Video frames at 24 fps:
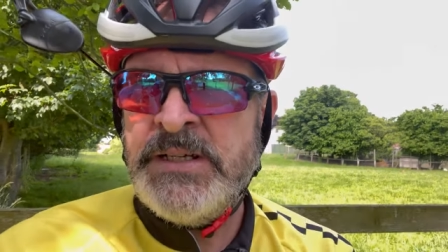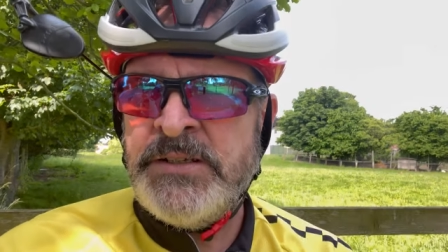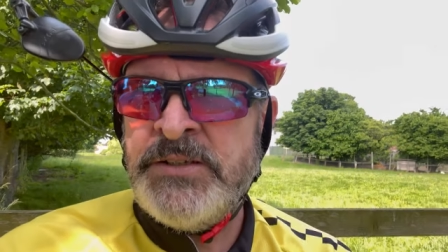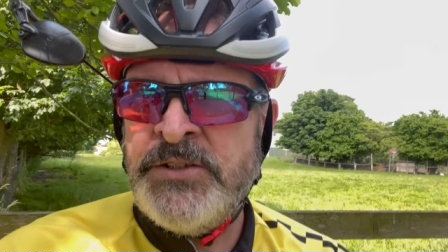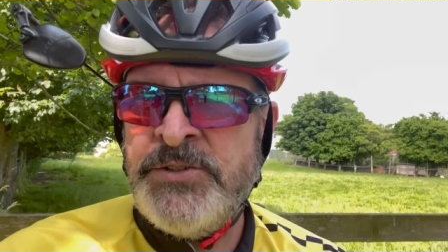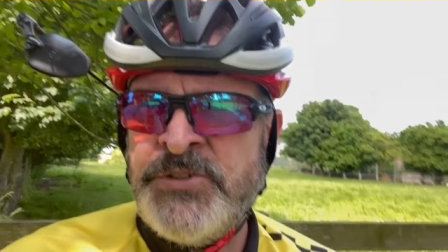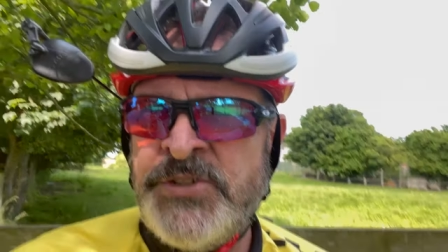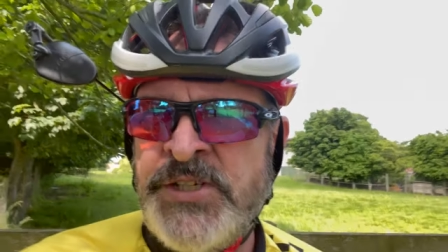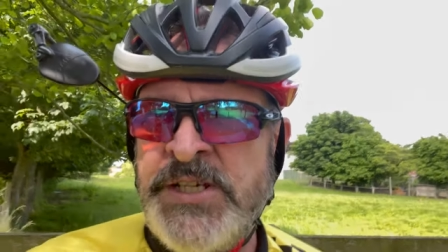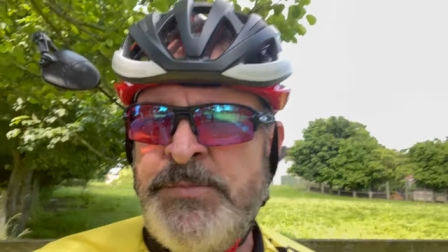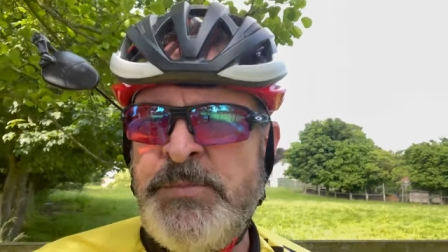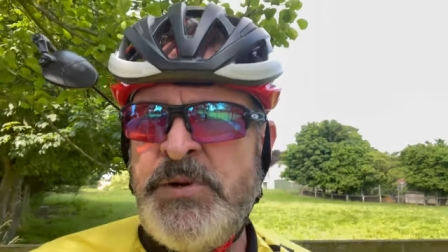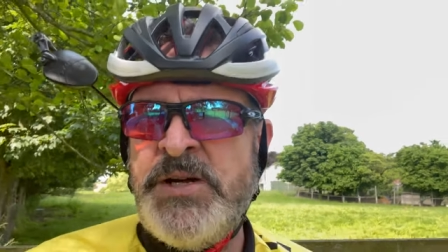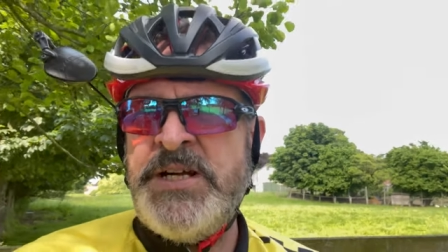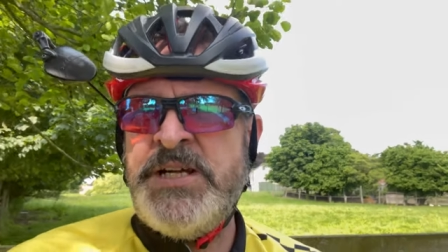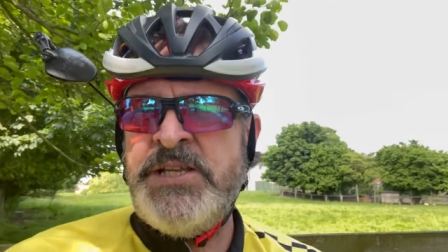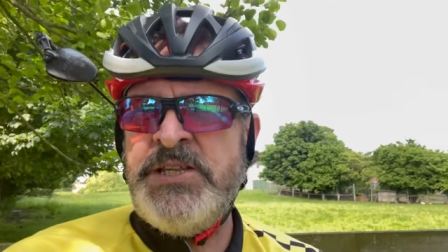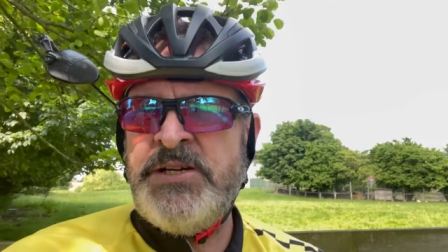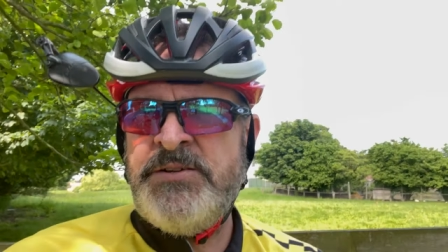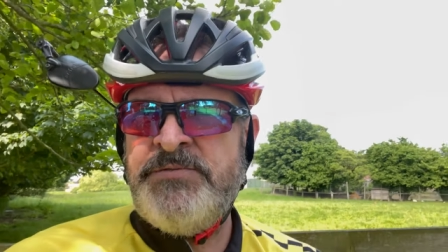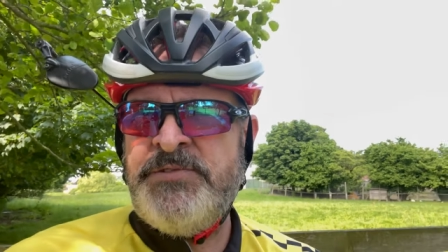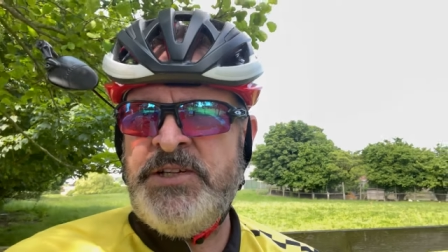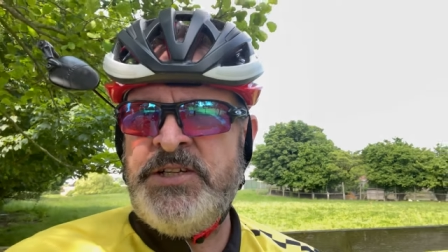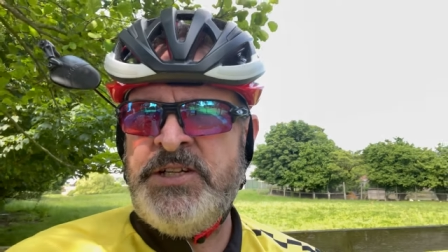You've seen my
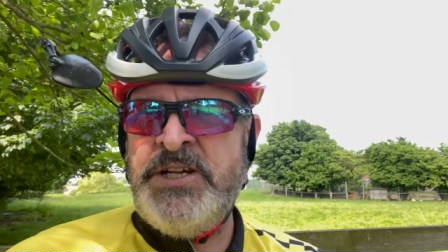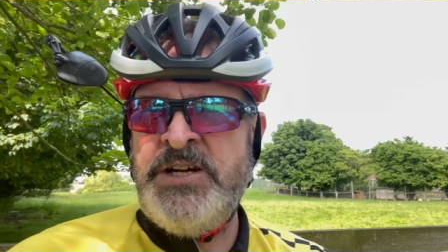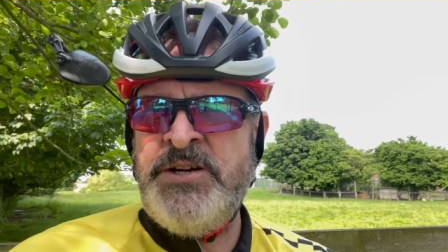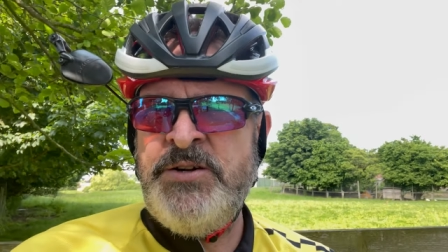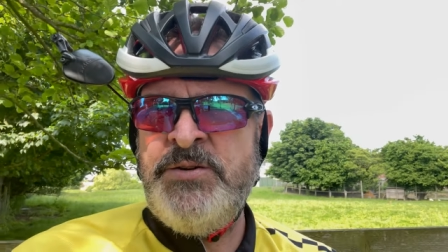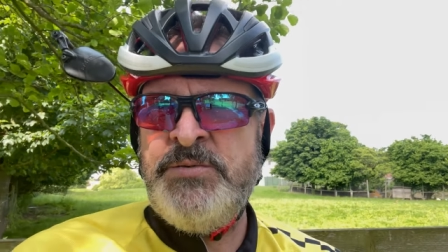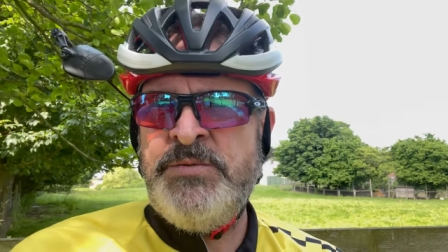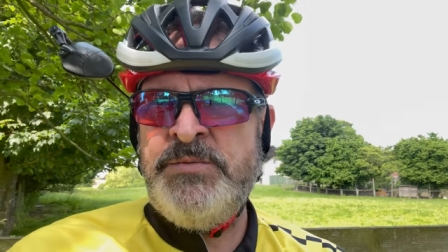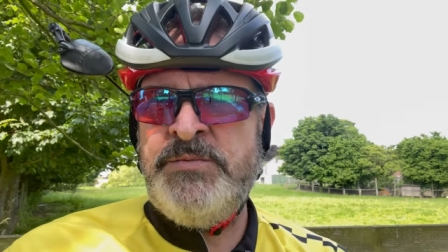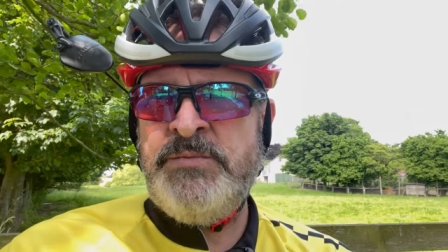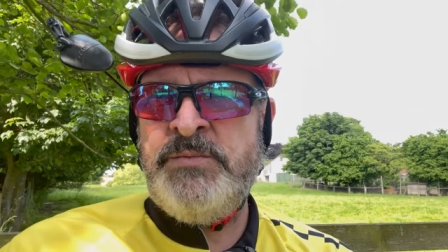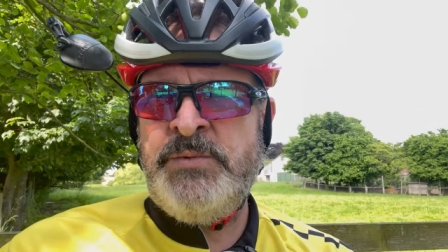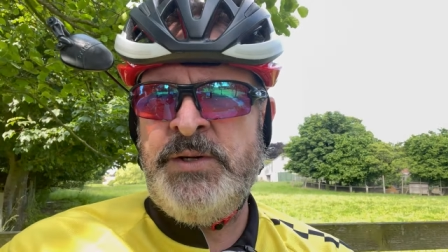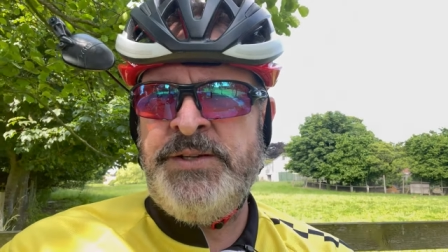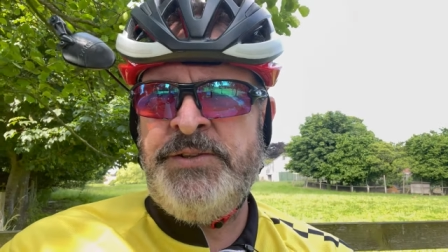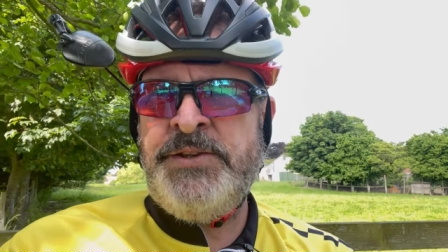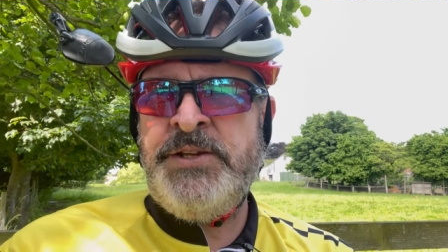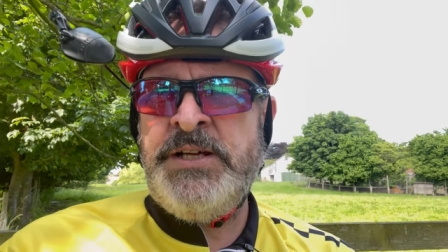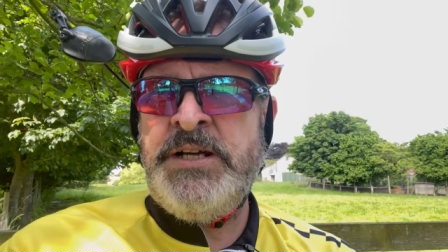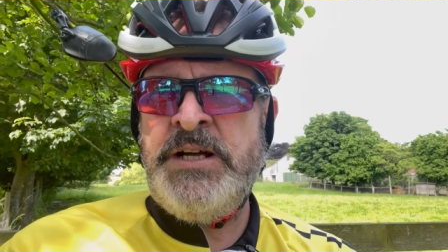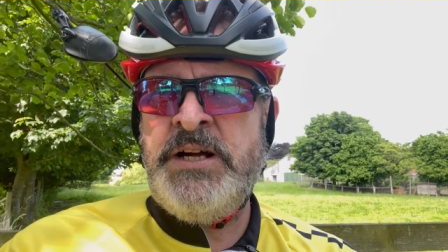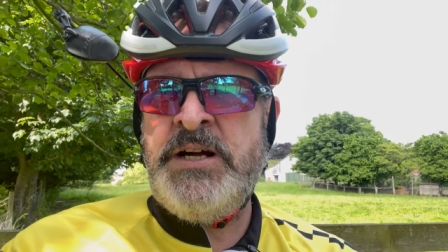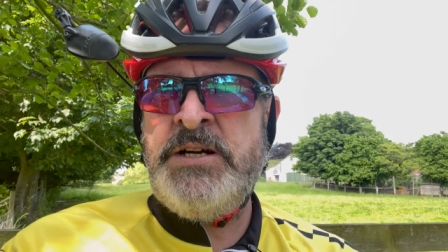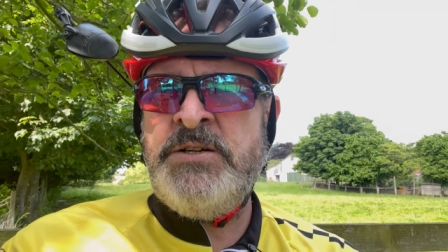other video with
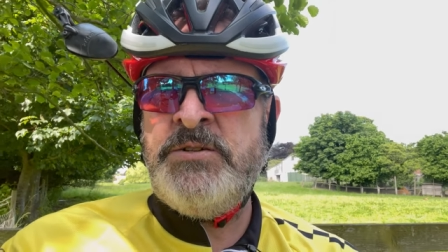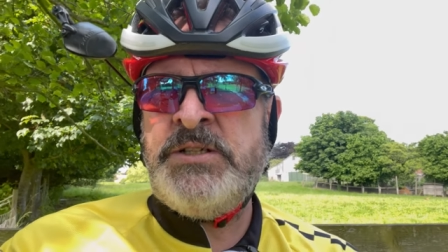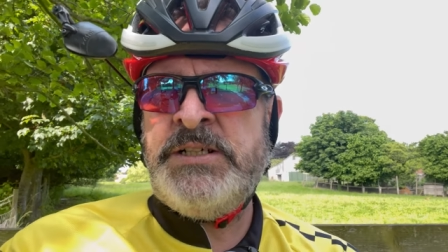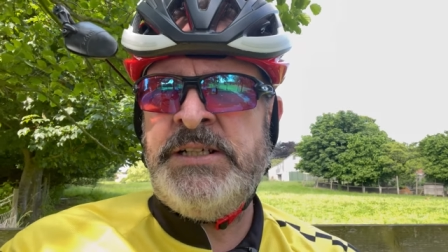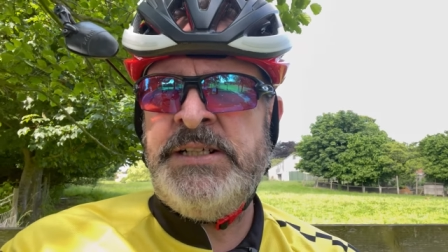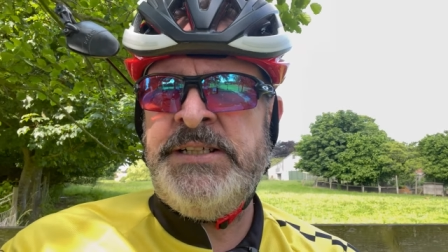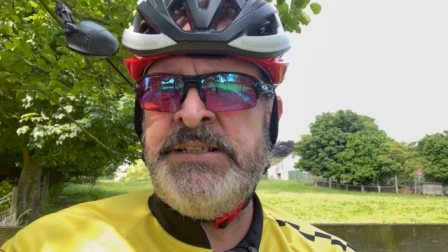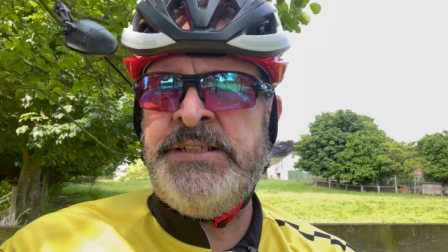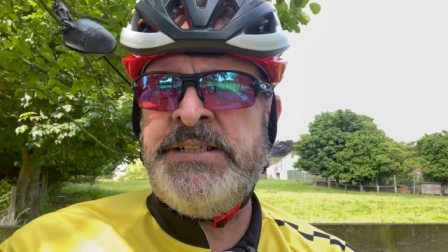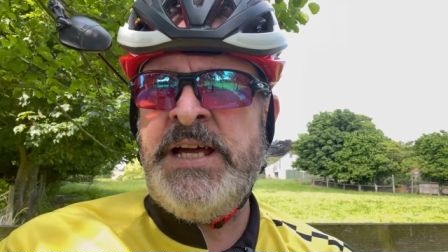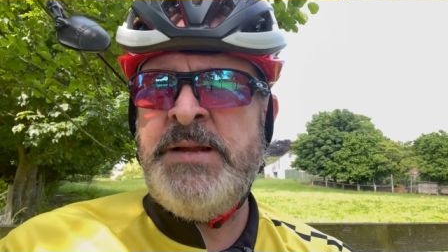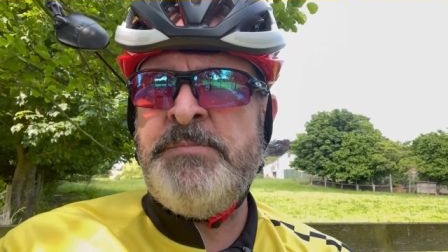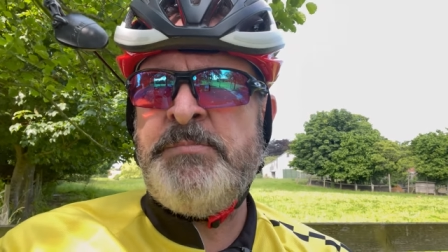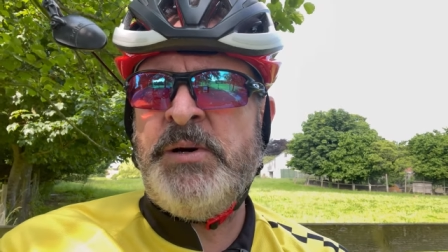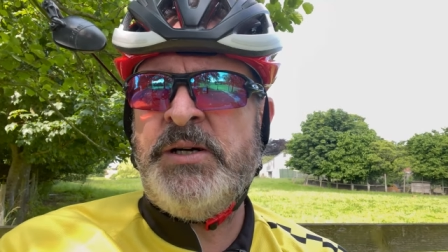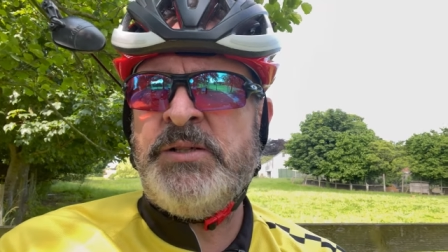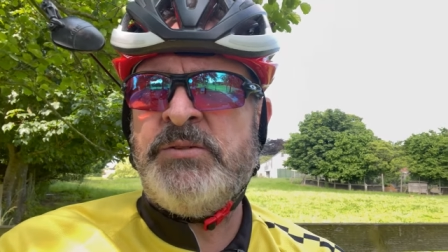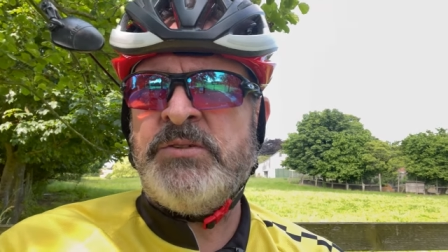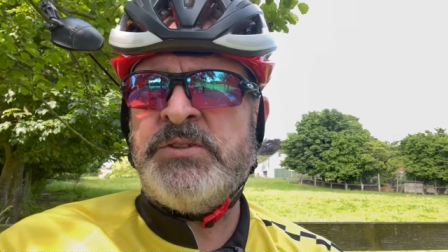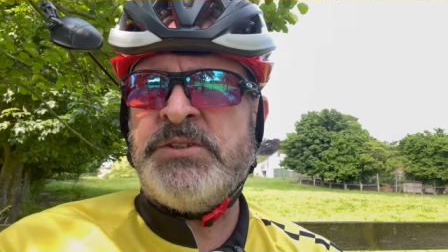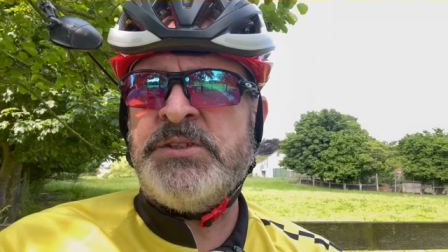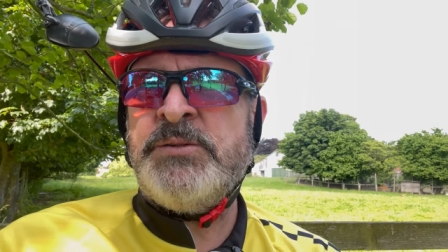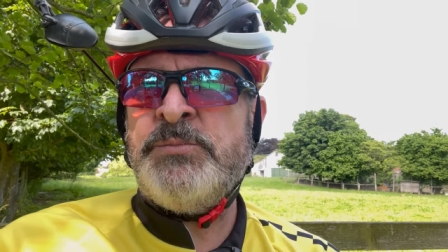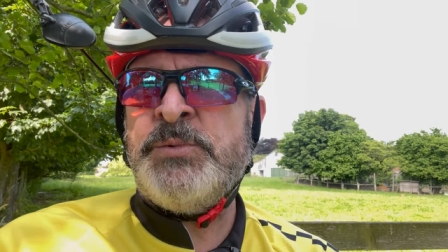the Oakley
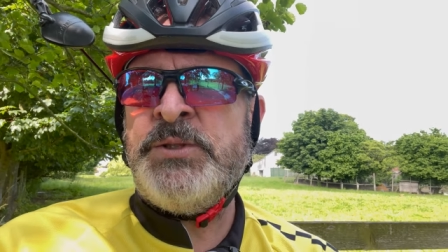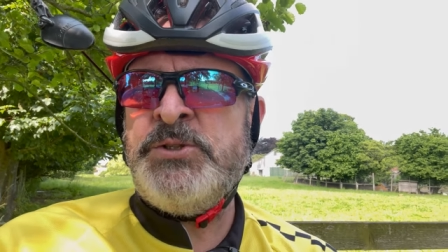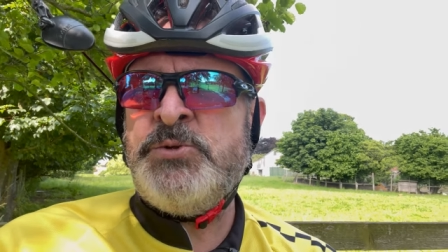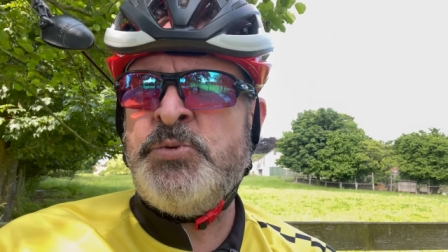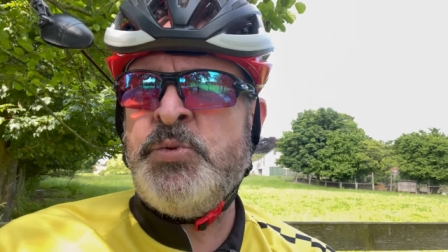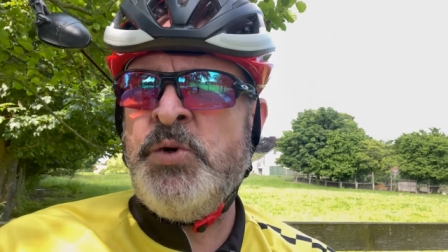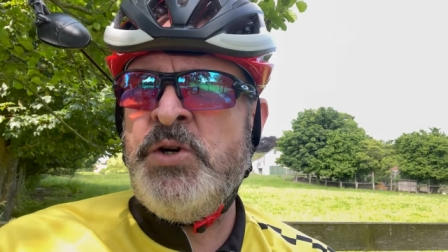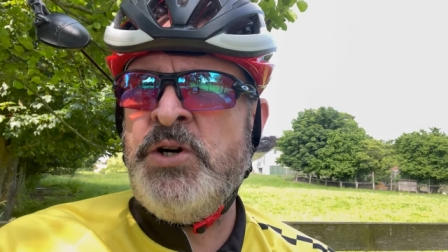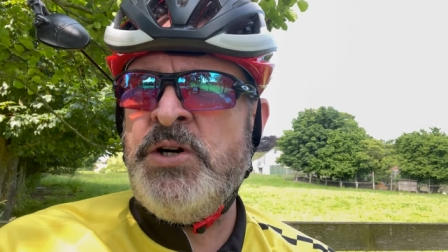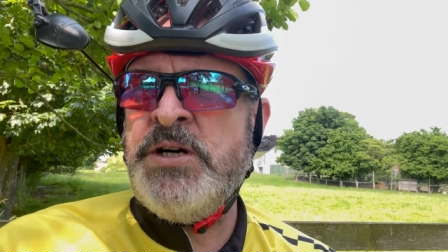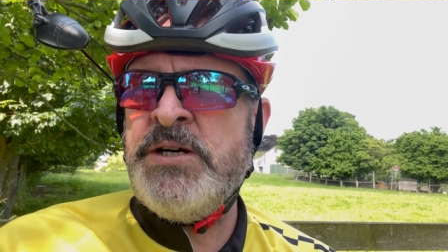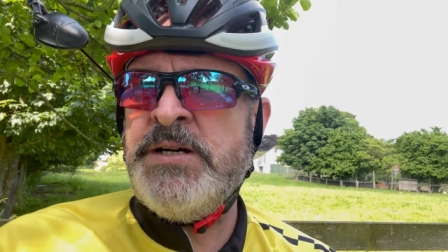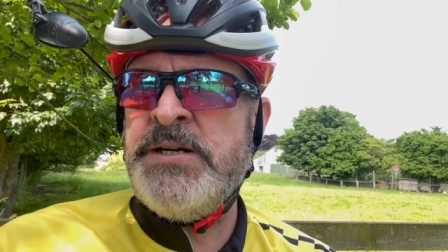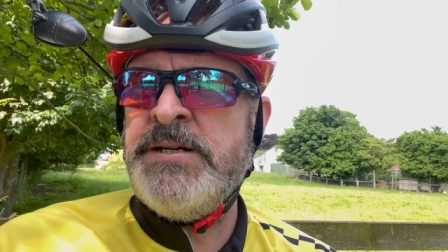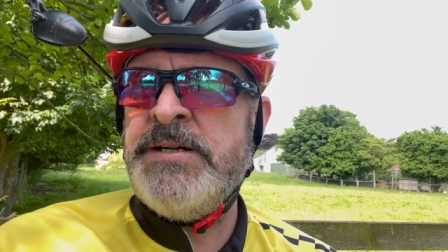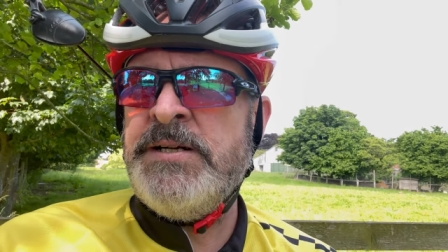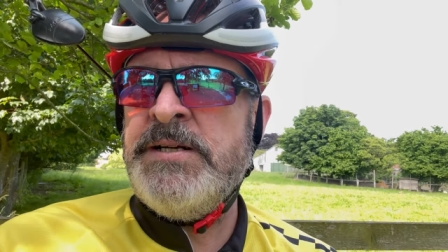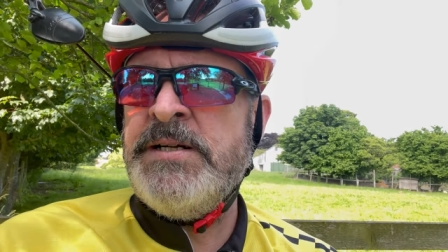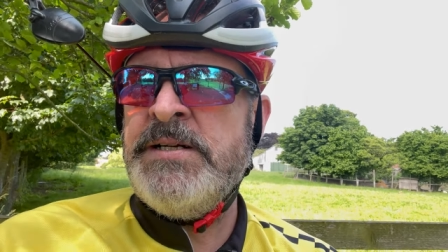deadbolts, which were